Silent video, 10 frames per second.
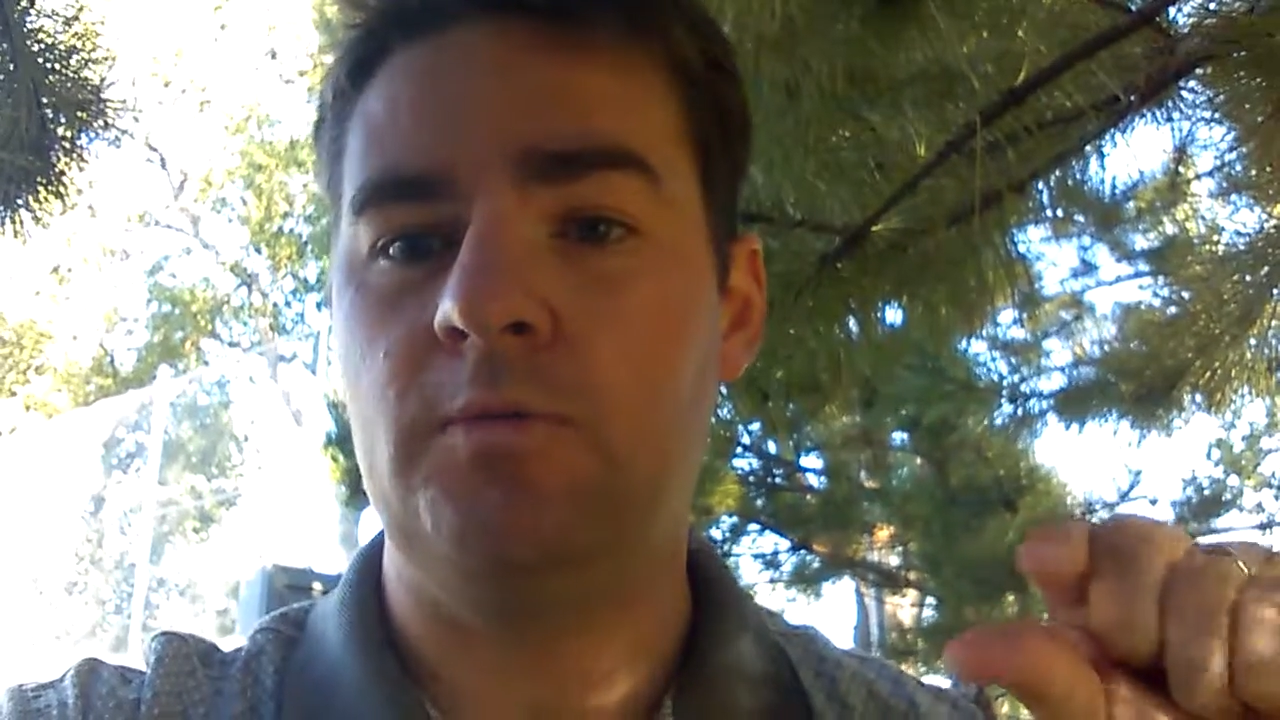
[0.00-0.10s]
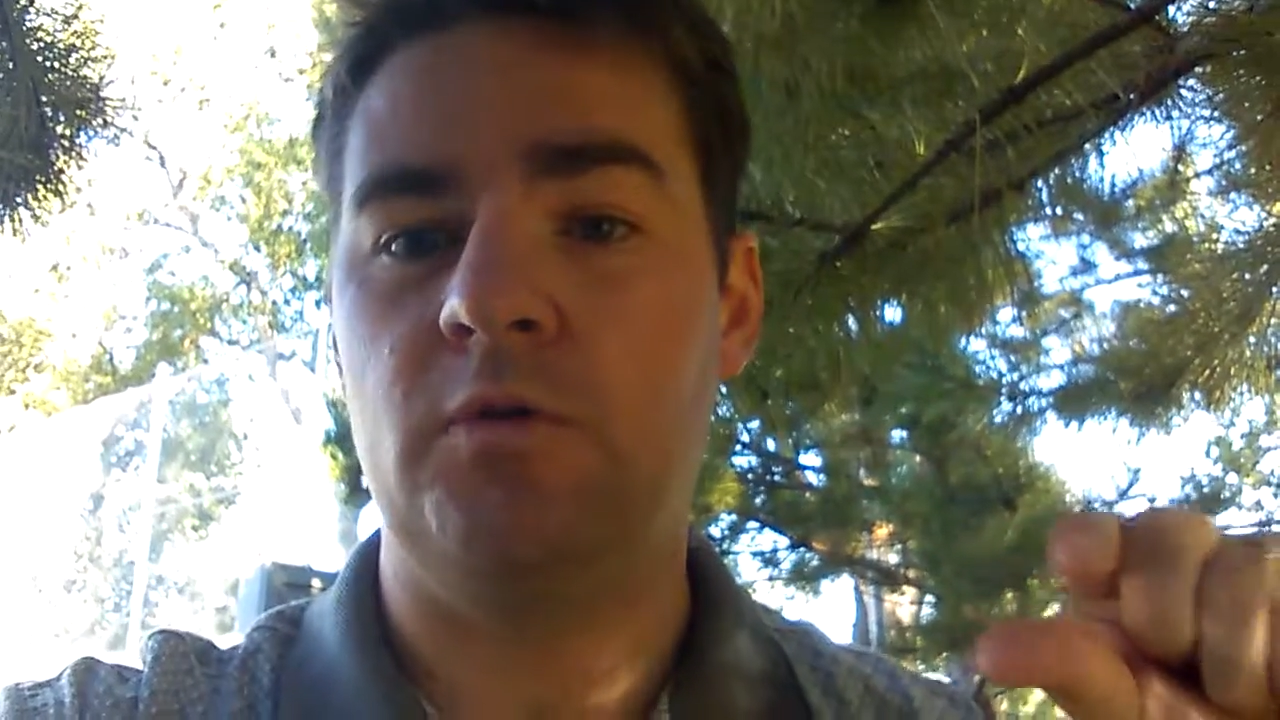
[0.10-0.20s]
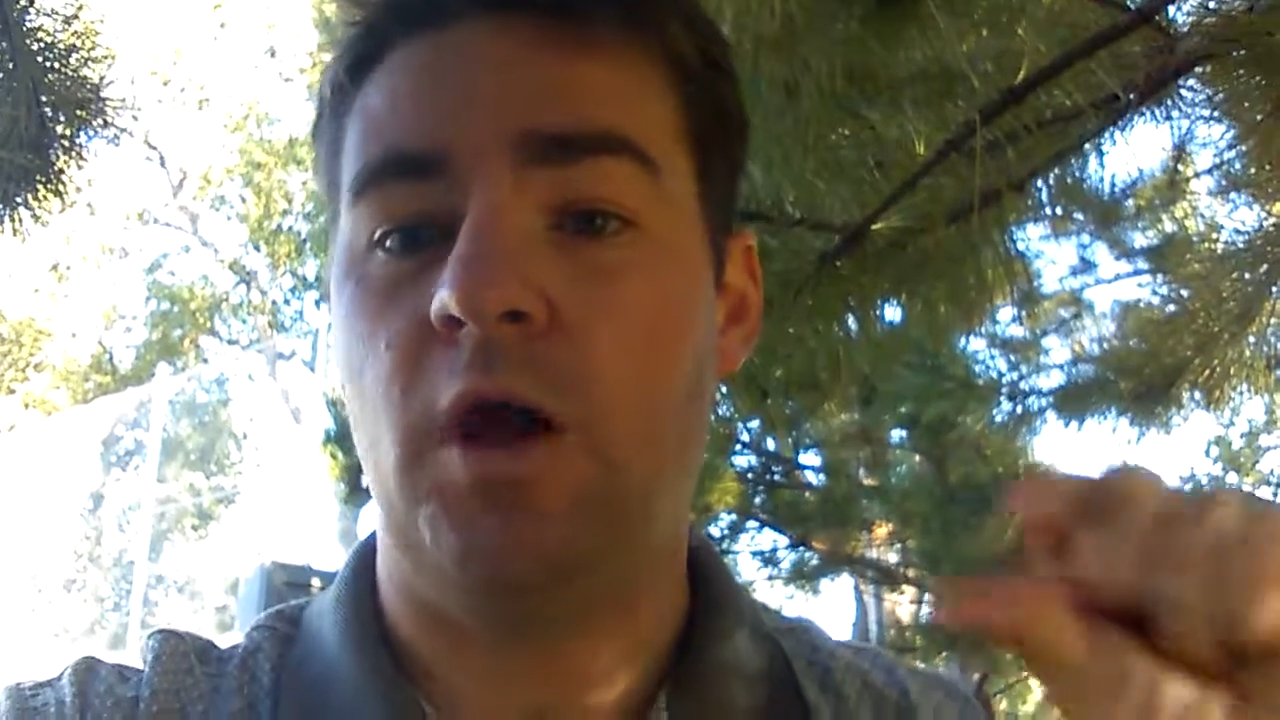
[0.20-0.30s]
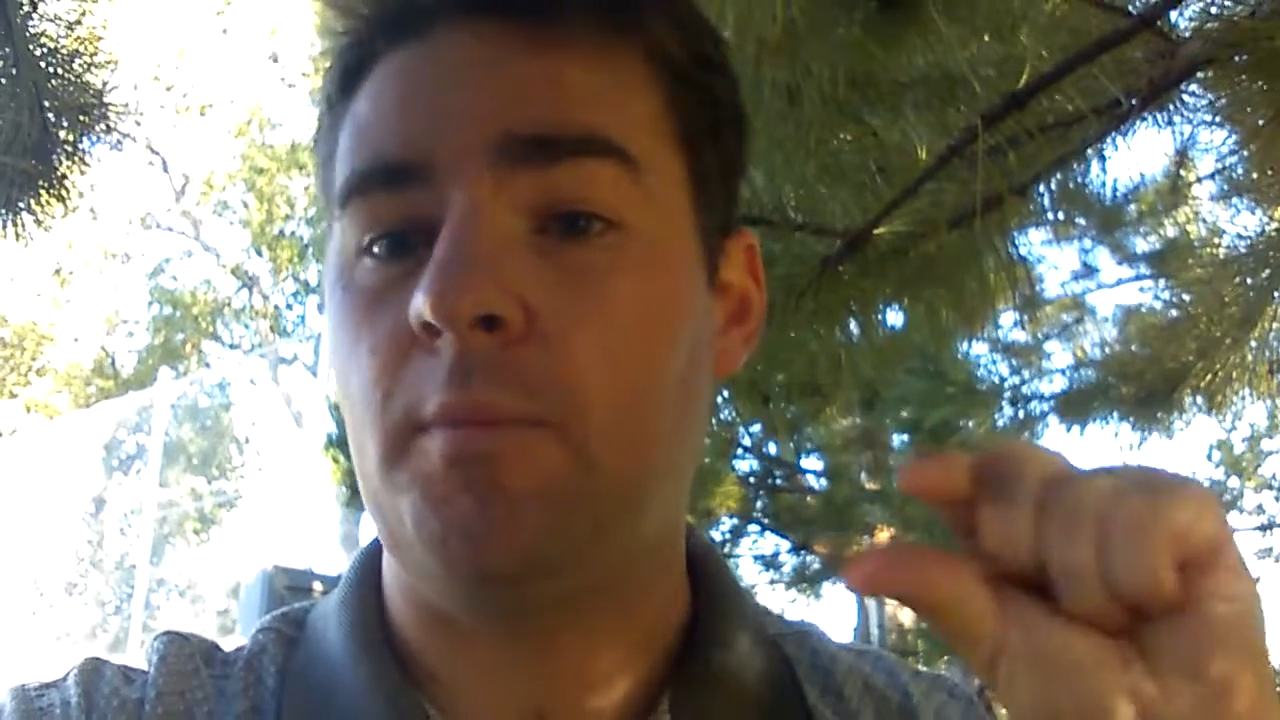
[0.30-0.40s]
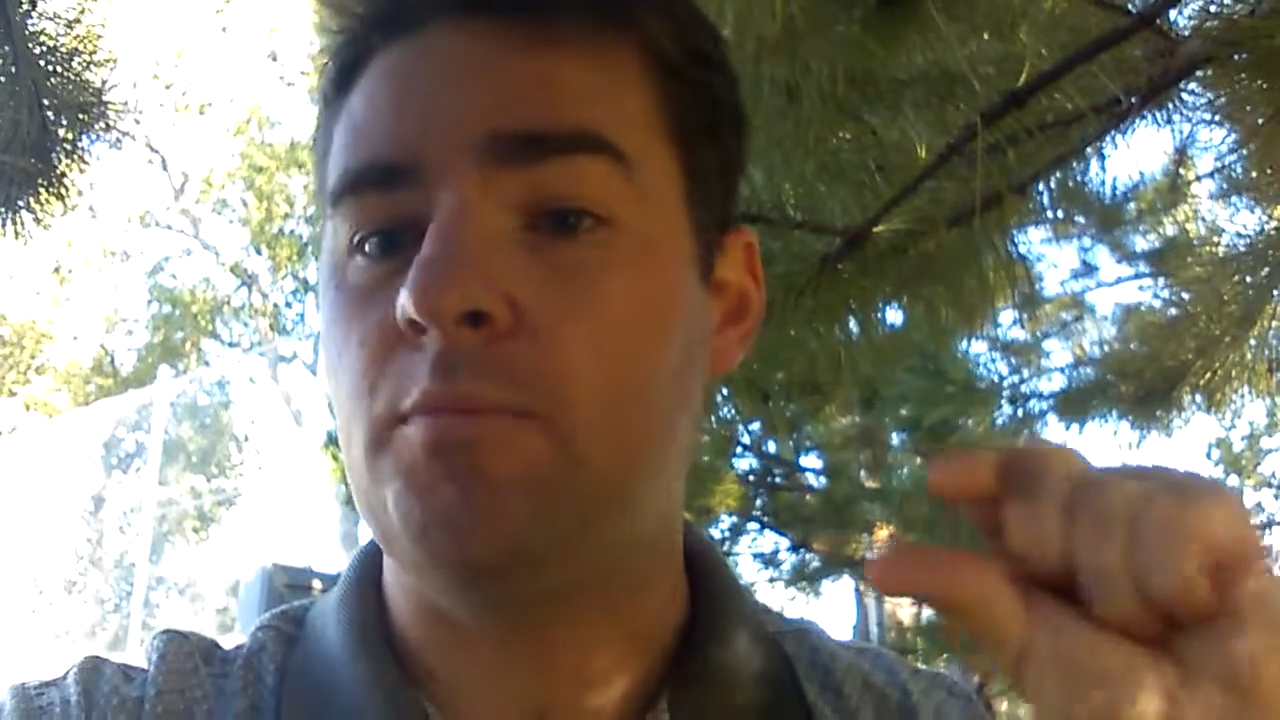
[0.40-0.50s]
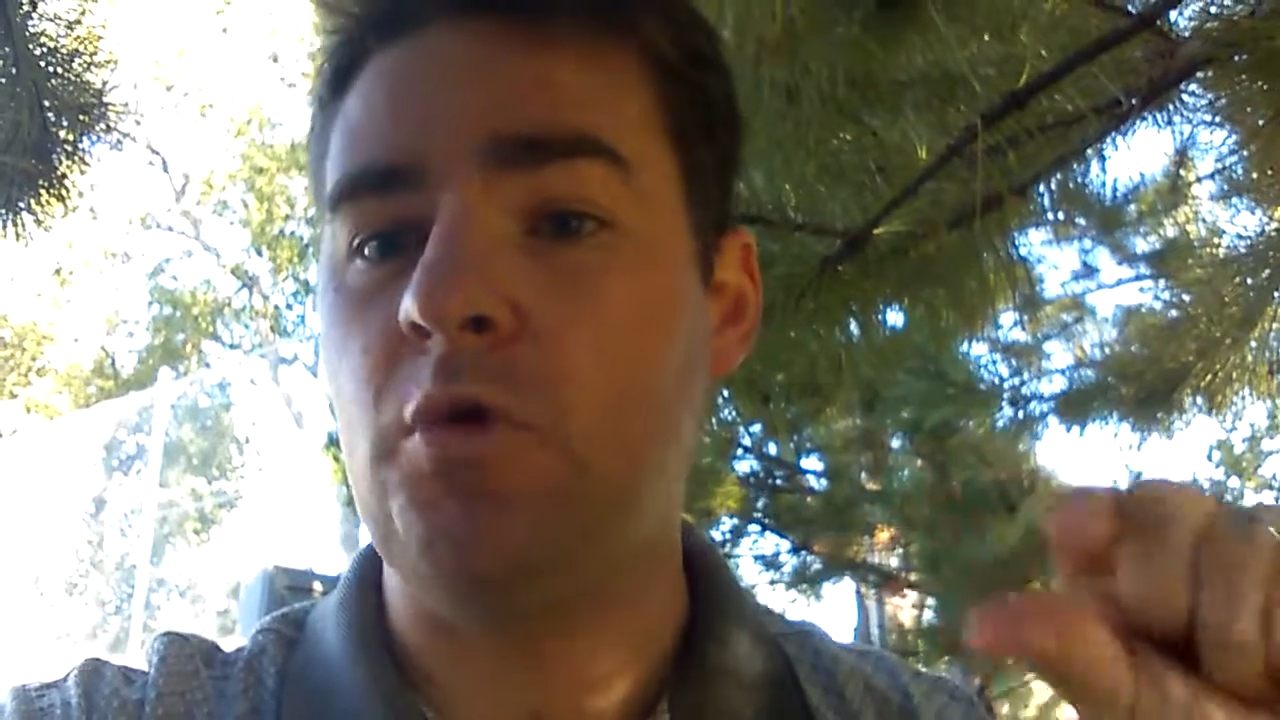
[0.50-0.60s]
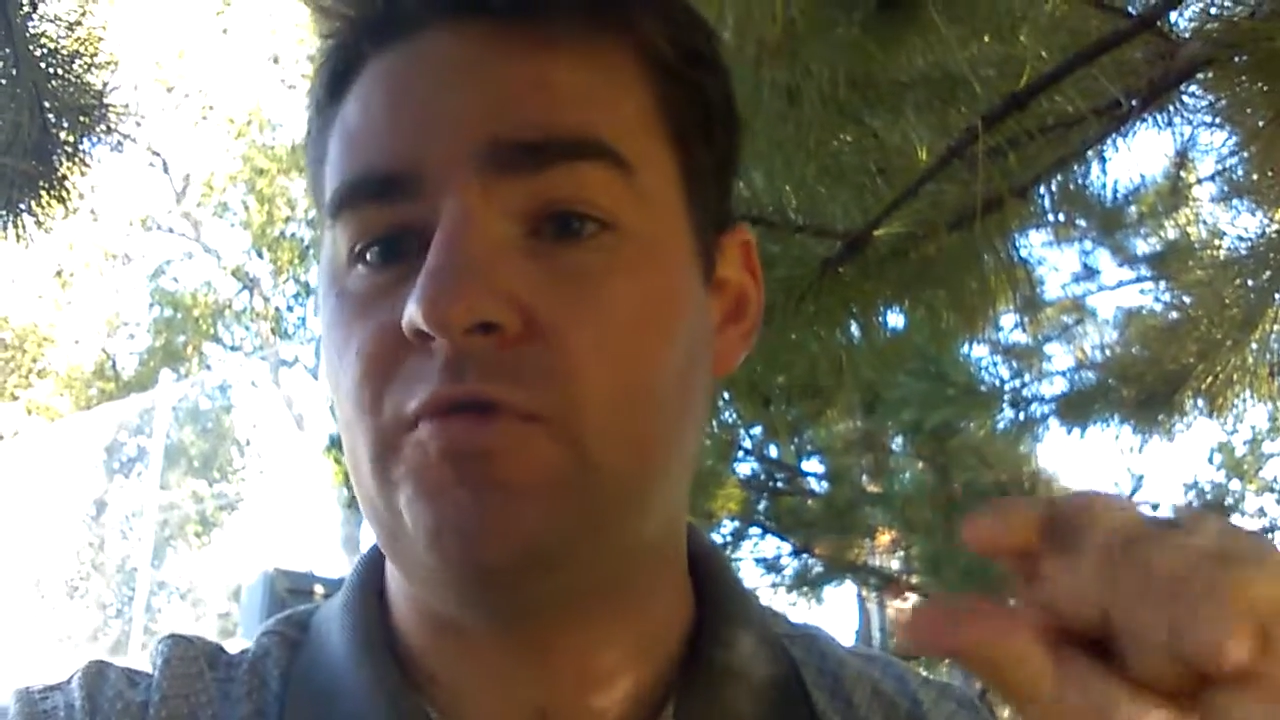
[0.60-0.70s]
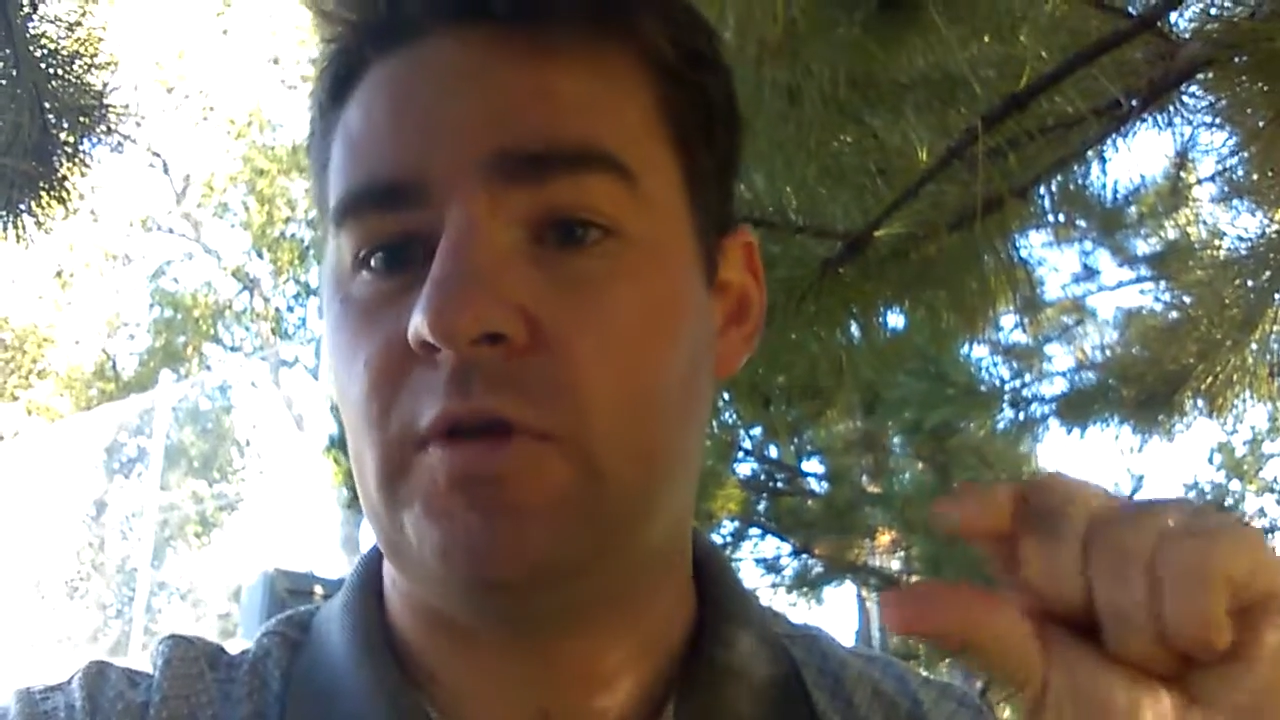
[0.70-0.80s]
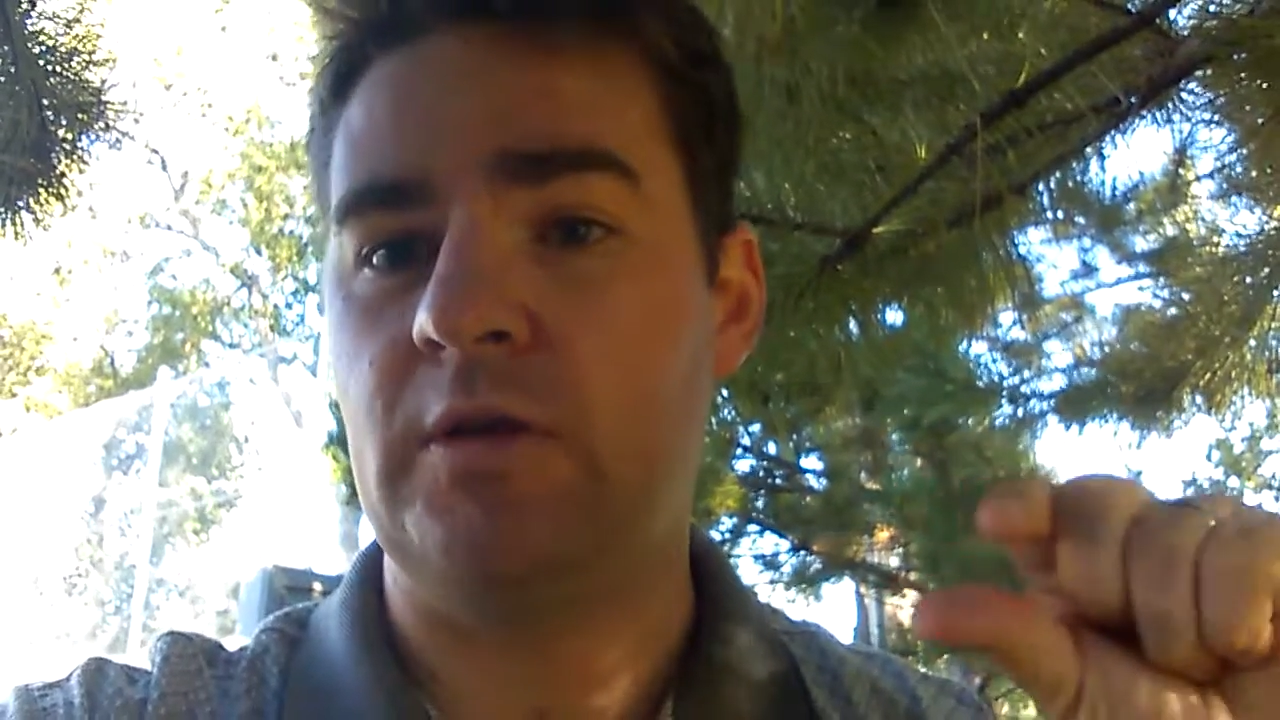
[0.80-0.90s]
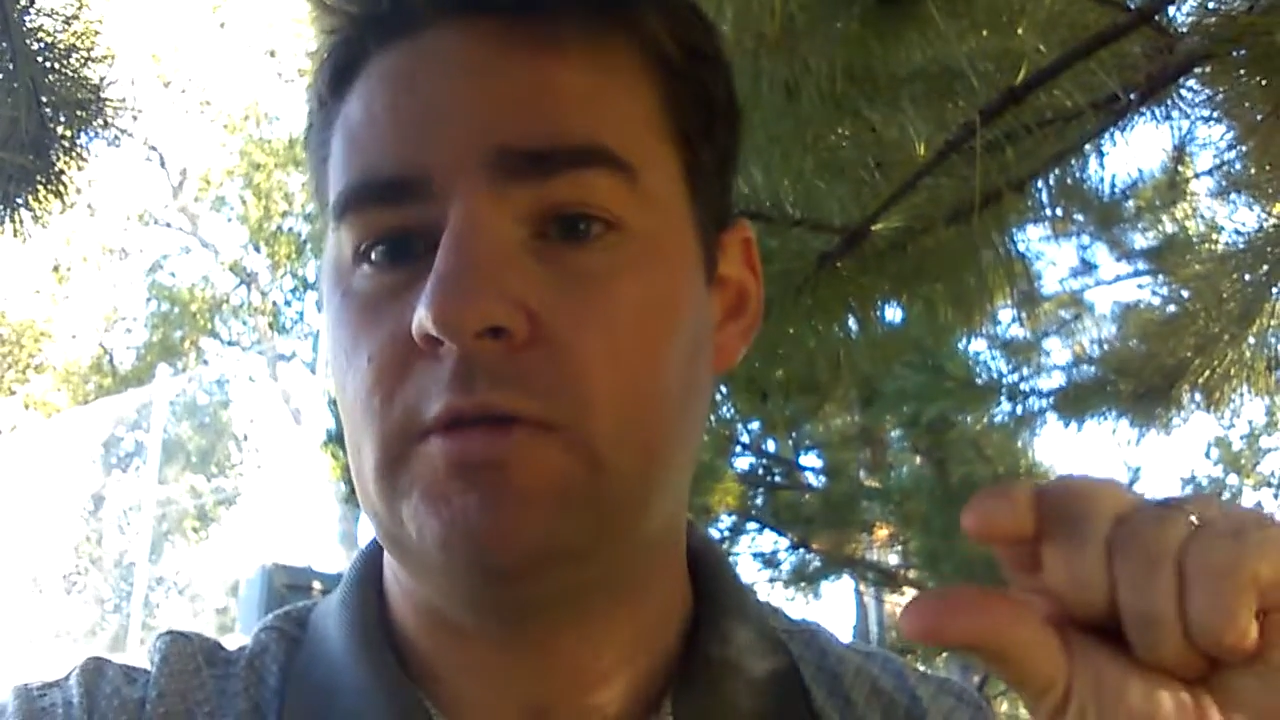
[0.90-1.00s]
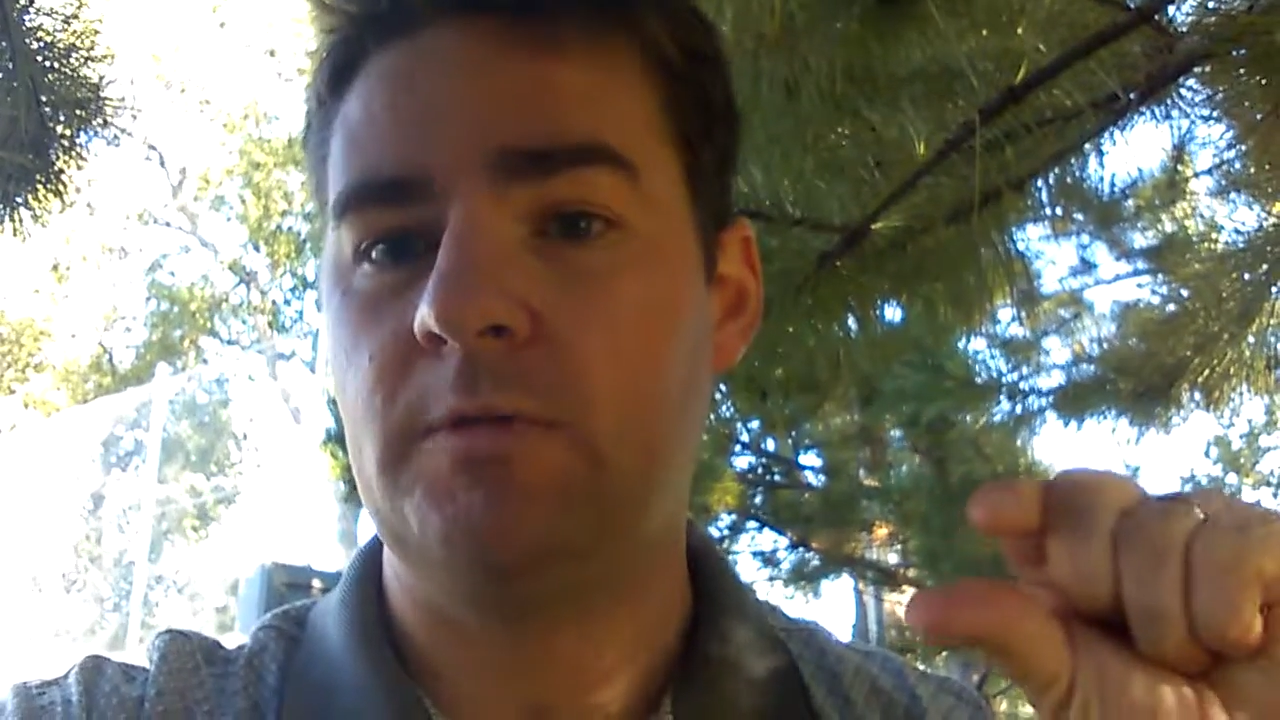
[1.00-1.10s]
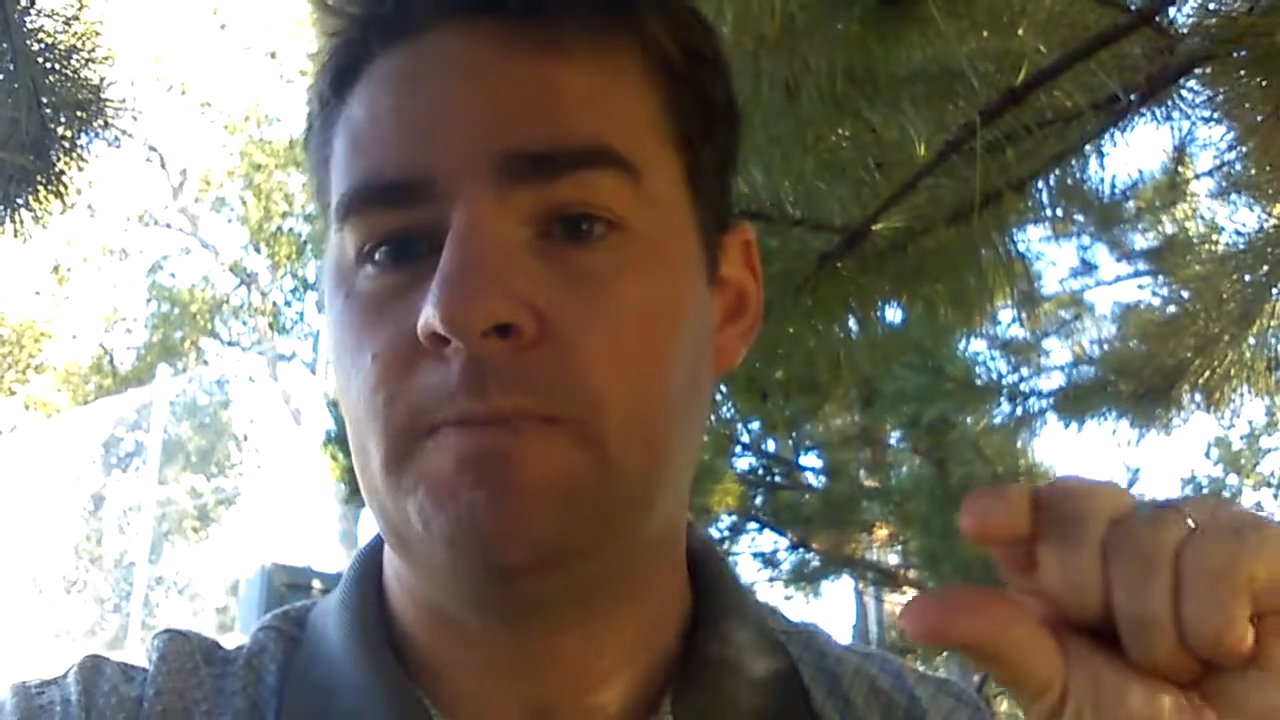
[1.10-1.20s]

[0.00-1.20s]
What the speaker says: you're not moving,